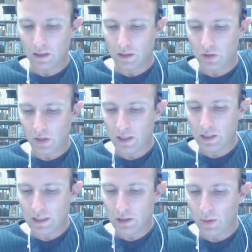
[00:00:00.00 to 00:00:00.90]
It's trying
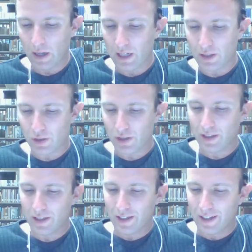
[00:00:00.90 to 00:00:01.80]
to get to H.
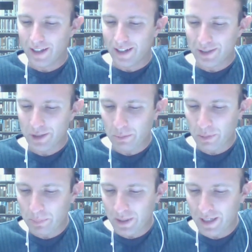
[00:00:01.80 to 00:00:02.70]
Assume
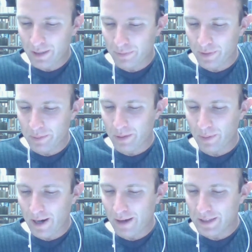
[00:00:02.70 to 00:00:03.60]
a ping from the
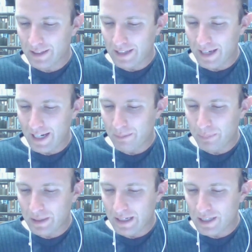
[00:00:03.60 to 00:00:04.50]
route the
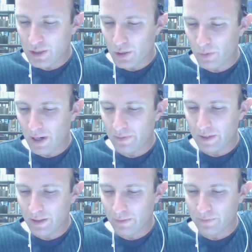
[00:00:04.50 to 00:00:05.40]
ABH arrive
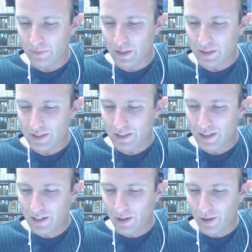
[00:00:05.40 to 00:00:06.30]
here first.
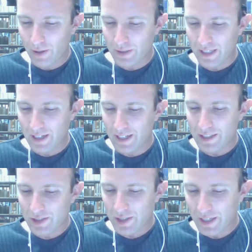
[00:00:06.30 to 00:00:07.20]
Host
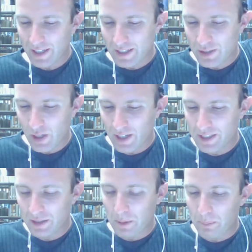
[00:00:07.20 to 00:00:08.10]
H. Check
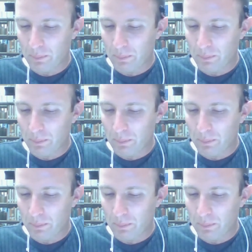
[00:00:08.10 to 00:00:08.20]
the